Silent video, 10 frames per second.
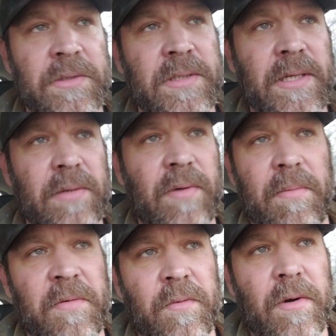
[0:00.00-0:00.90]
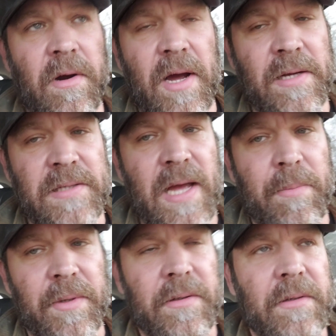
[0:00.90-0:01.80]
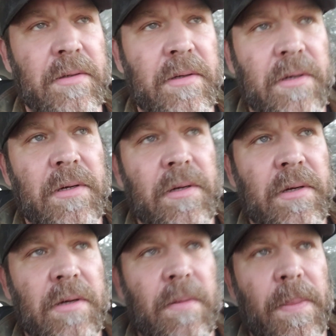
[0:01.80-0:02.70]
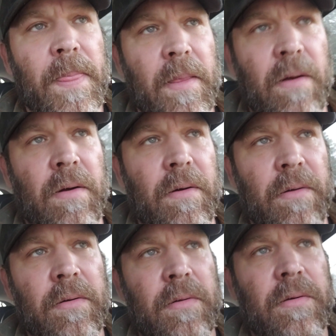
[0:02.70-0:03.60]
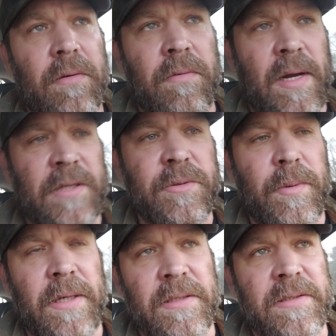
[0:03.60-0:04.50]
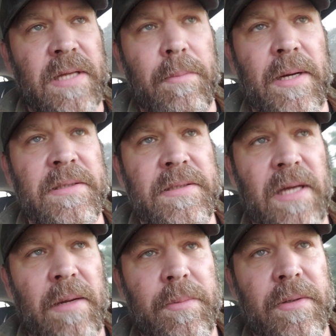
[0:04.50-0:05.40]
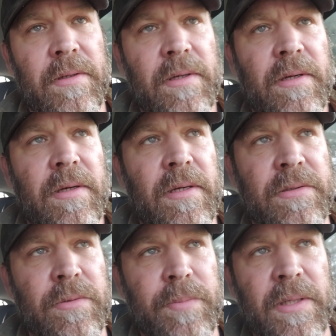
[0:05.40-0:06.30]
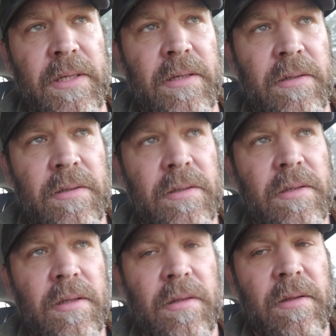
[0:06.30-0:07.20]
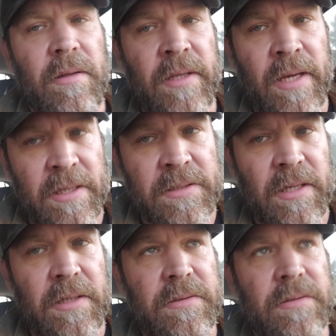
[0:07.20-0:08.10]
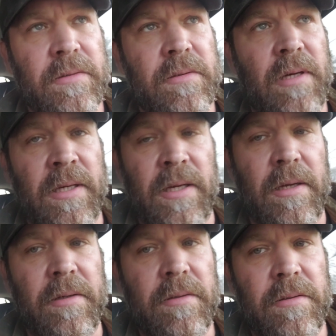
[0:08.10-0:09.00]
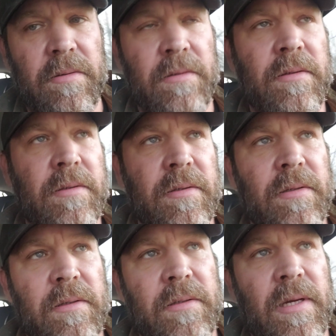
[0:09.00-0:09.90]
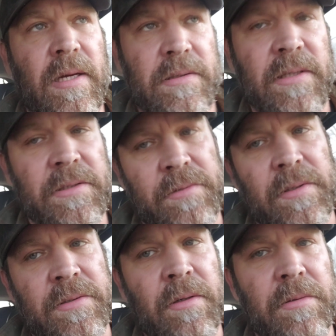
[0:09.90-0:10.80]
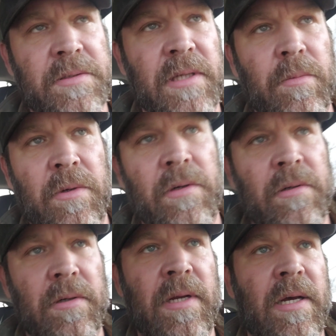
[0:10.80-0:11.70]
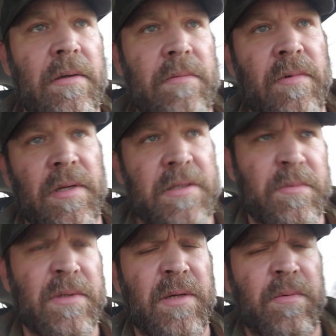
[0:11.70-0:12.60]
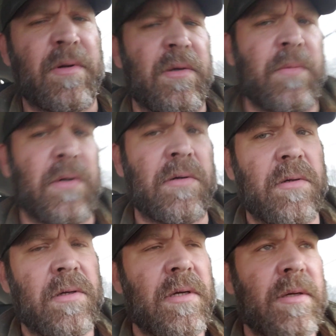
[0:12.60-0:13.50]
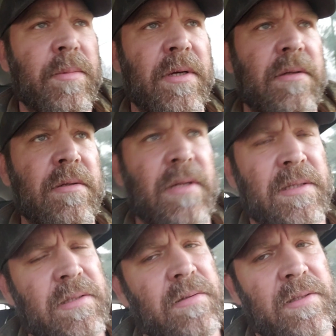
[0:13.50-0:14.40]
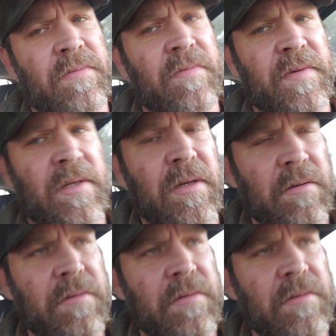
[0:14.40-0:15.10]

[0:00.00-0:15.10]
seeing right before our eyes happen, are graduating step by step into being the SS again, as history has told us they were. Not really as what they really were, but that's a different video.